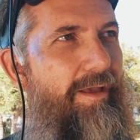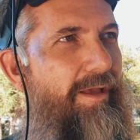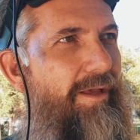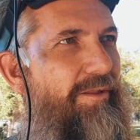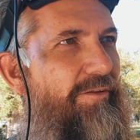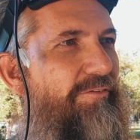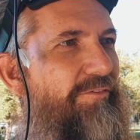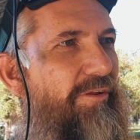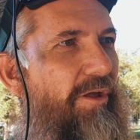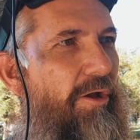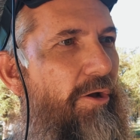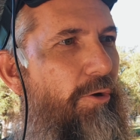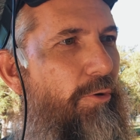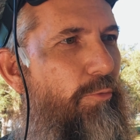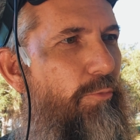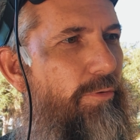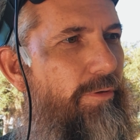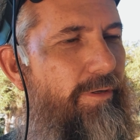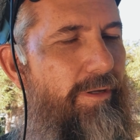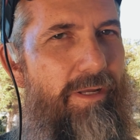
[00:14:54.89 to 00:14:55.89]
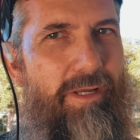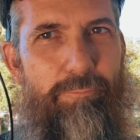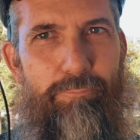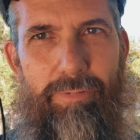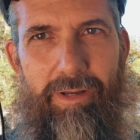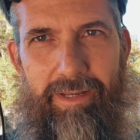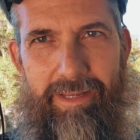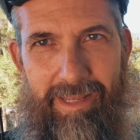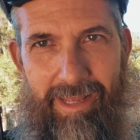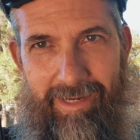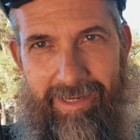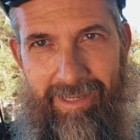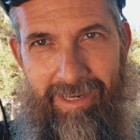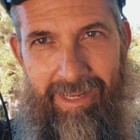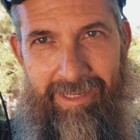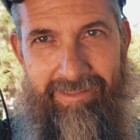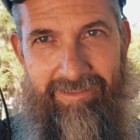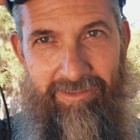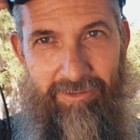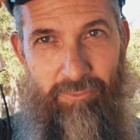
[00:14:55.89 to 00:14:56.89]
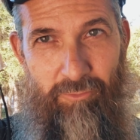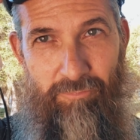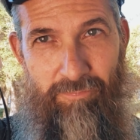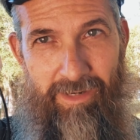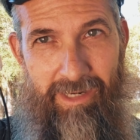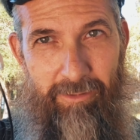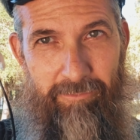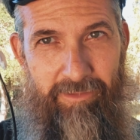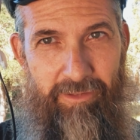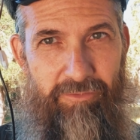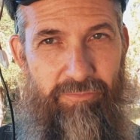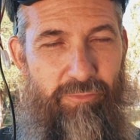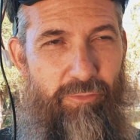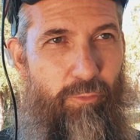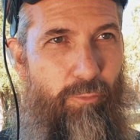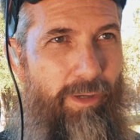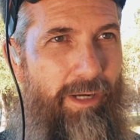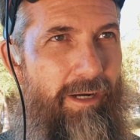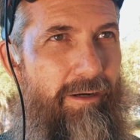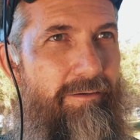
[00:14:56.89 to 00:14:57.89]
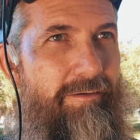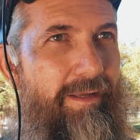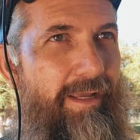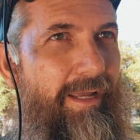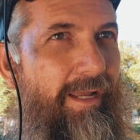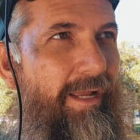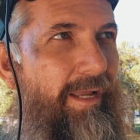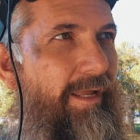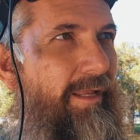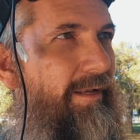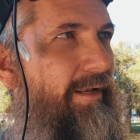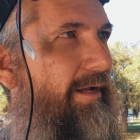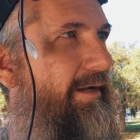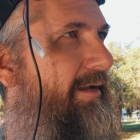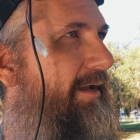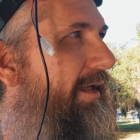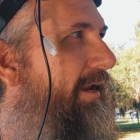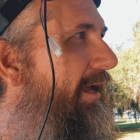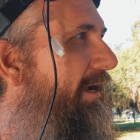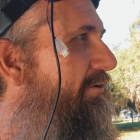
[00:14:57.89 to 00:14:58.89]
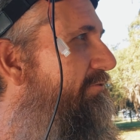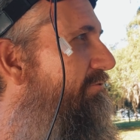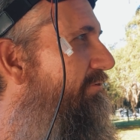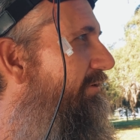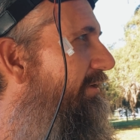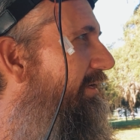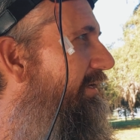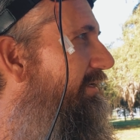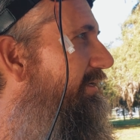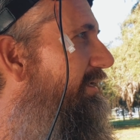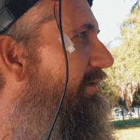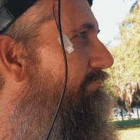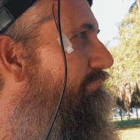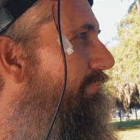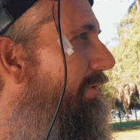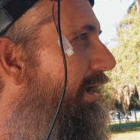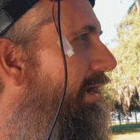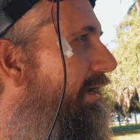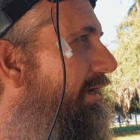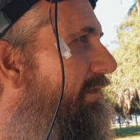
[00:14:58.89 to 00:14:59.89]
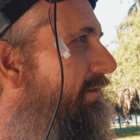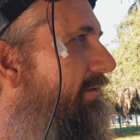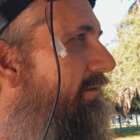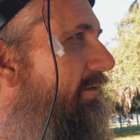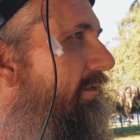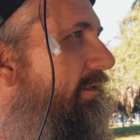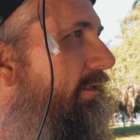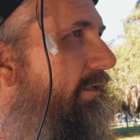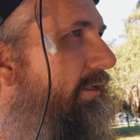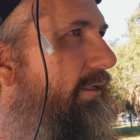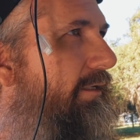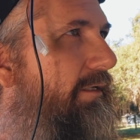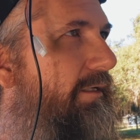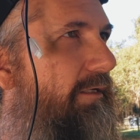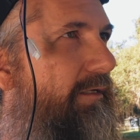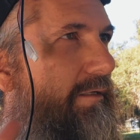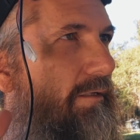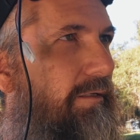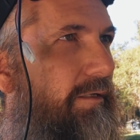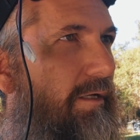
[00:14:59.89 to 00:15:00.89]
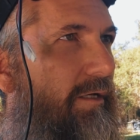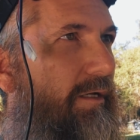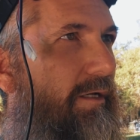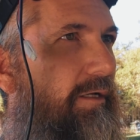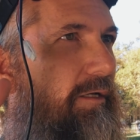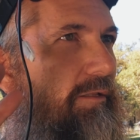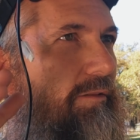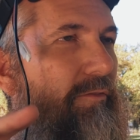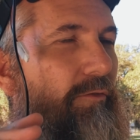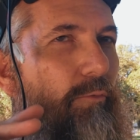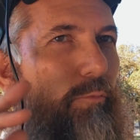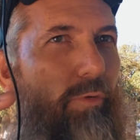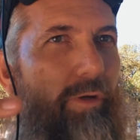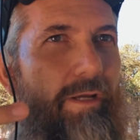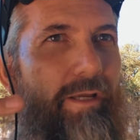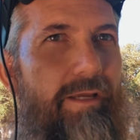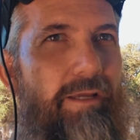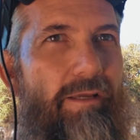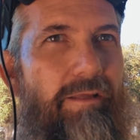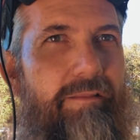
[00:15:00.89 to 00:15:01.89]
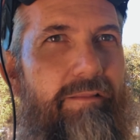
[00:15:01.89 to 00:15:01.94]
so but yeah, I kind of like, I'm gonna fly with these for a while. And I kind of actually didn't mind the, the way